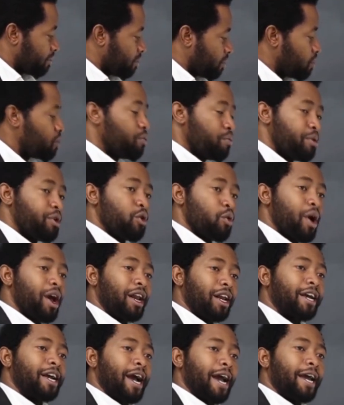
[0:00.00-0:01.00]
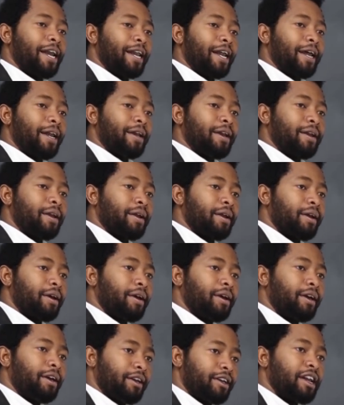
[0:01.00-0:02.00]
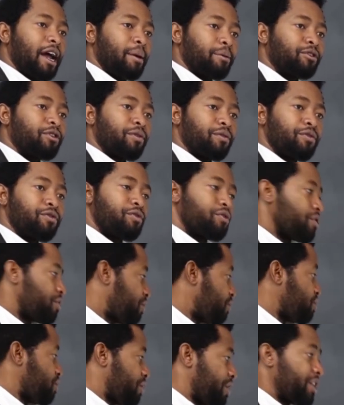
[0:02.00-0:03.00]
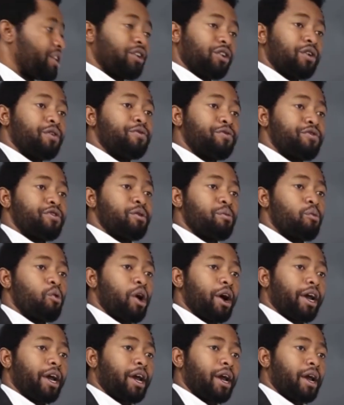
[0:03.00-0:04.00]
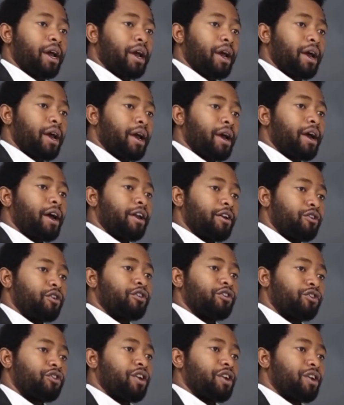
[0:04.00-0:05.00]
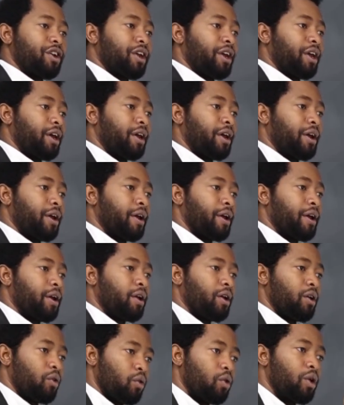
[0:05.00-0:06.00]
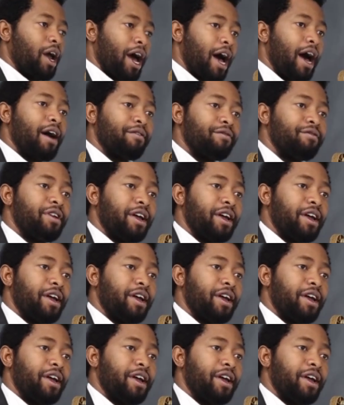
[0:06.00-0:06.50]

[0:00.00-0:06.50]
you'll be well guided in terms of your theoretical framework, and your study will have